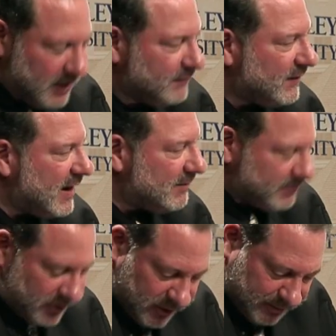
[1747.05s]
For that
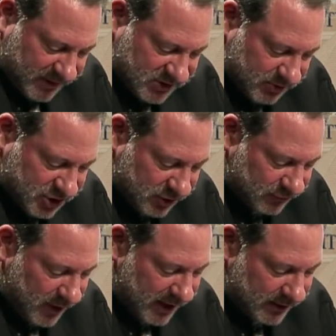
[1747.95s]
purpose, we should
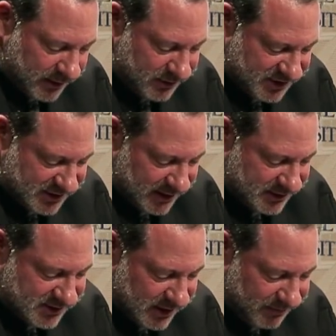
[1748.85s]
try to understand
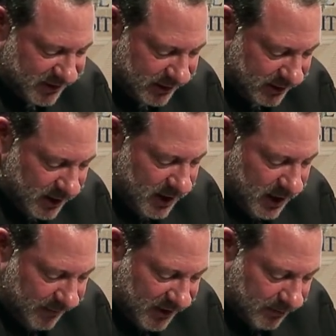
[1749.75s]
something
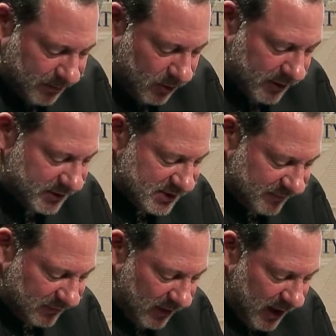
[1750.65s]
of the importance
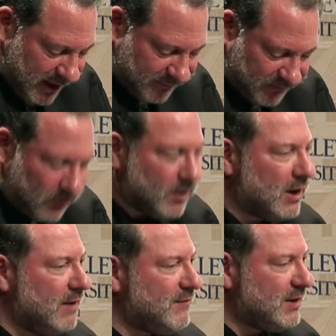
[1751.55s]
of life or
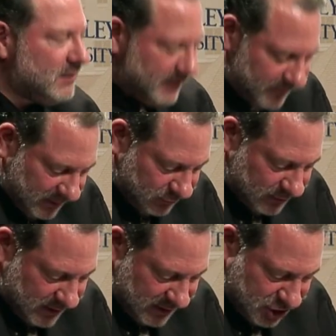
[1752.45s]
of the living
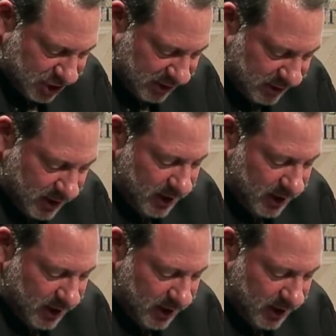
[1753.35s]
tradition,